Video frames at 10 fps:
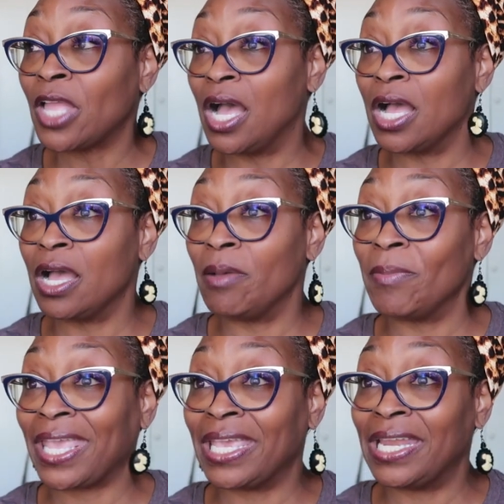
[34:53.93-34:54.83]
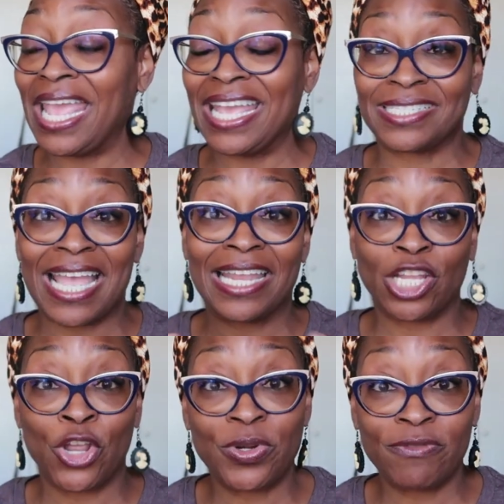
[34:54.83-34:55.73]
And as I
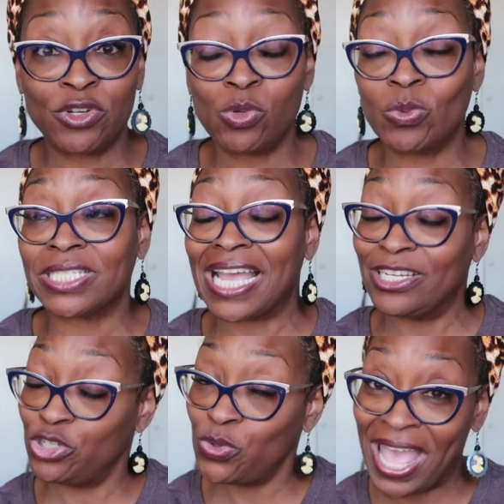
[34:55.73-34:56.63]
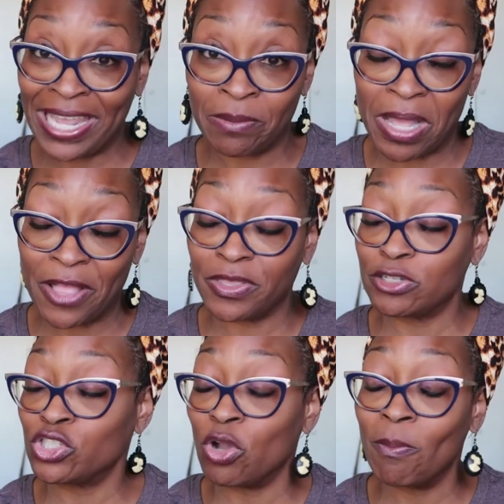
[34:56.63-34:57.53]
learn of new ones, I do add them out
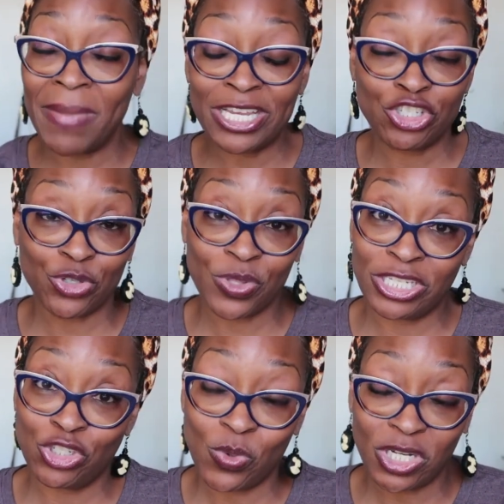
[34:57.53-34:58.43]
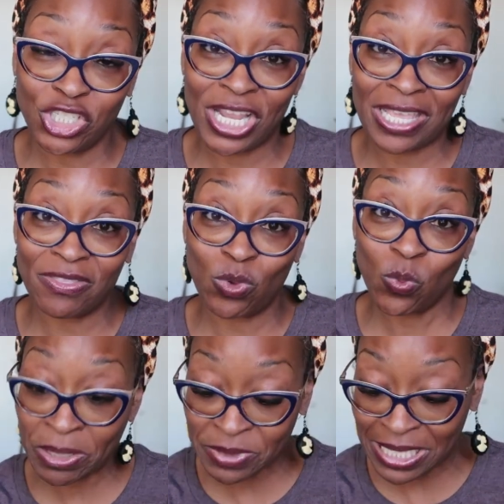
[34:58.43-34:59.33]
there. So make sure that you are checking the
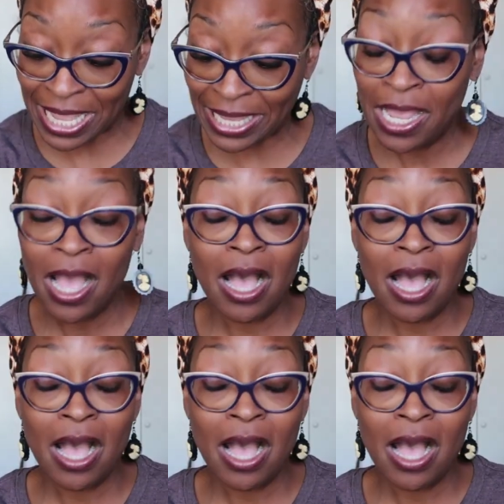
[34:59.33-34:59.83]
website.